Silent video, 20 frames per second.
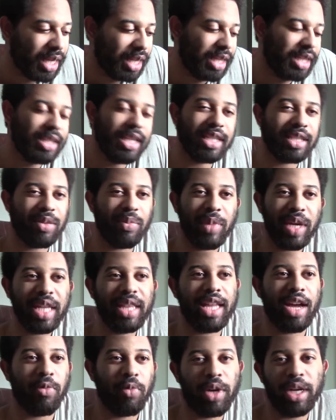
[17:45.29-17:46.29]
it doesn't
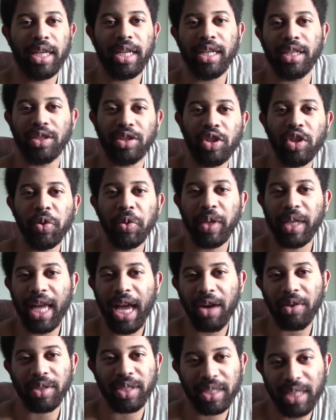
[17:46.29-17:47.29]
mean that what he's doing
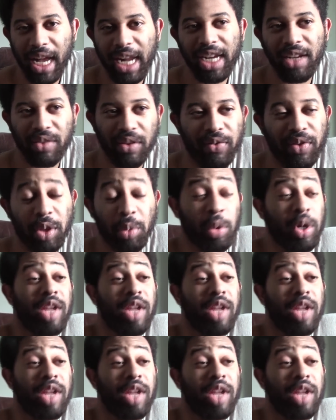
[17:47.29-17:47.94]
outside of the film,